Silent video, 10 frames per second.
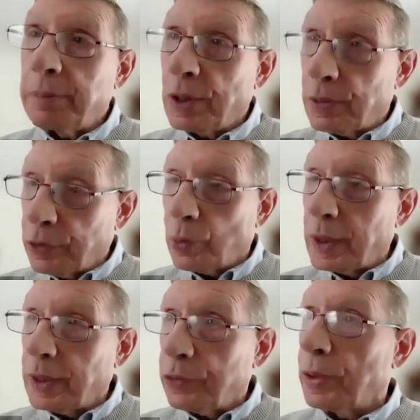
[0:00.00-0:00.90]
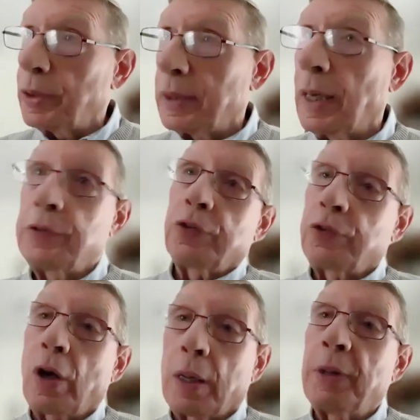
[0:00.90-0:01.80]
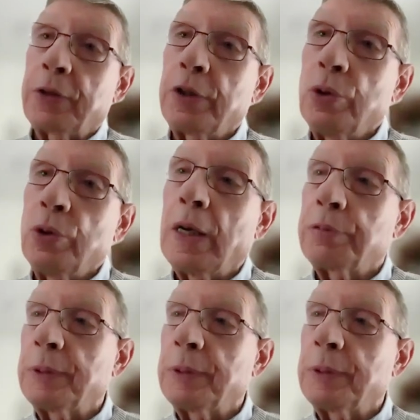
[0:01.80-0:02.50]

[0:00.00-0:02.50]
the 20 trillion, I'll just talk about the US,